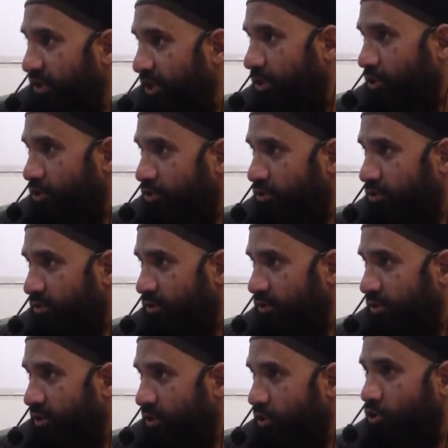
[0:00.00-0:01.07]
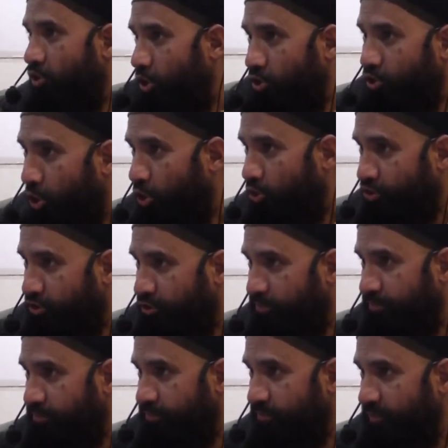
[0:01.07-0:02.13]
windows, no doors.
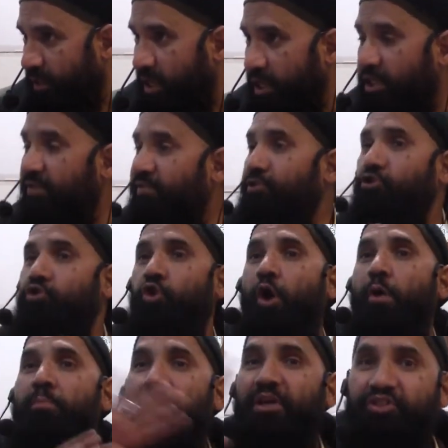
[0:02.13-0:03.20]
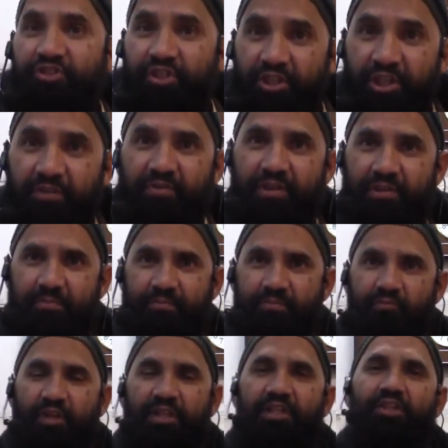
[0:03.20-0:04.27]
There was no masjid even
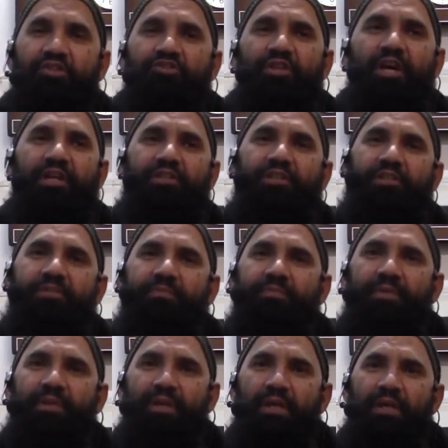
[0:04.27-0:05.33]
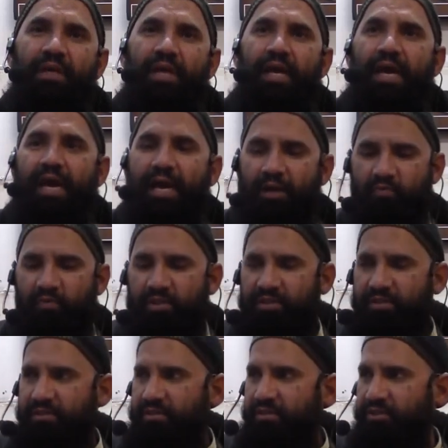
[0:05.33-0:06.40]
when they started. And
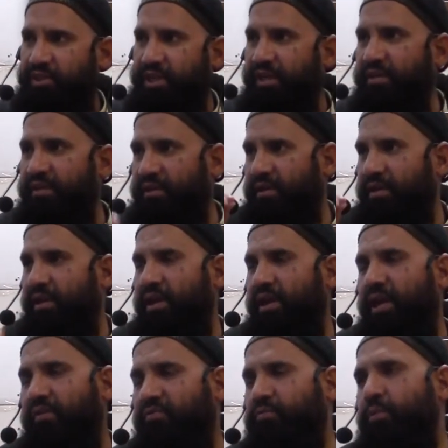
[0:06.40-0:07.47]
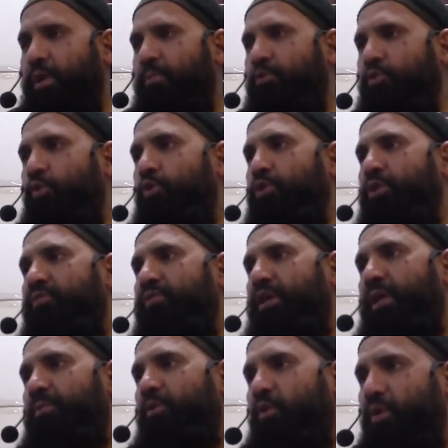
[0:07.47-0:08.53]
once Shaykh Hafiz Muhammad Gondalwi
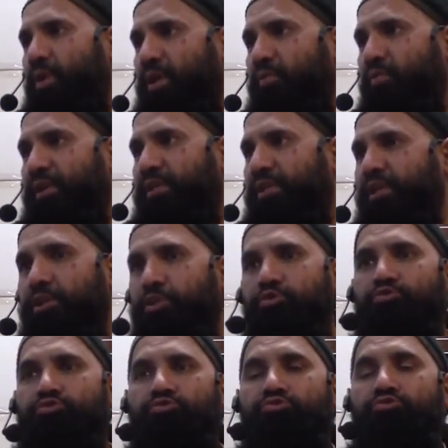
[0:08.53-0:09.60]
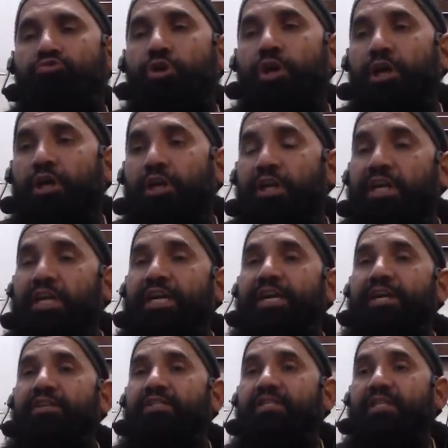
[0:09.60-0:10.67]
rahimahullah went there, he used to
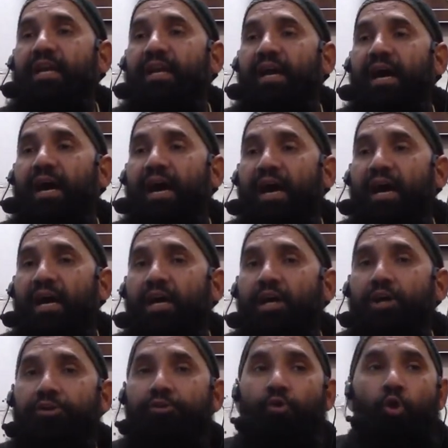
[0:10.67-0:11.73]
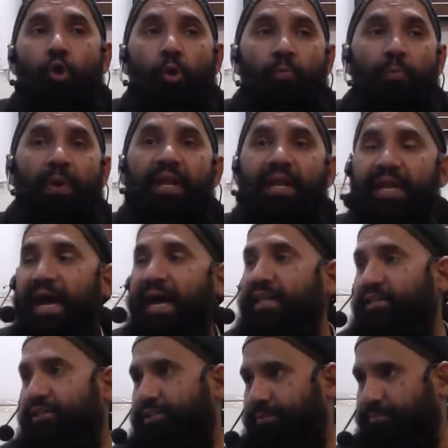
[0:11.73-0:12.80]
lead salah in open
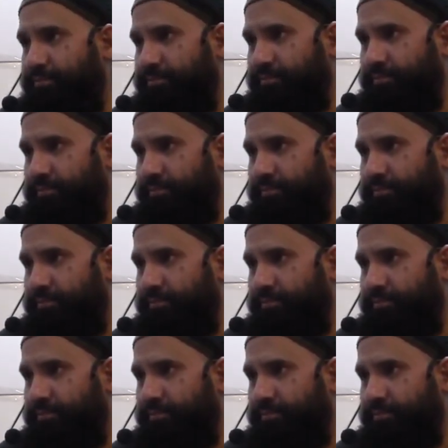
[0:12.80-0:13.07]
land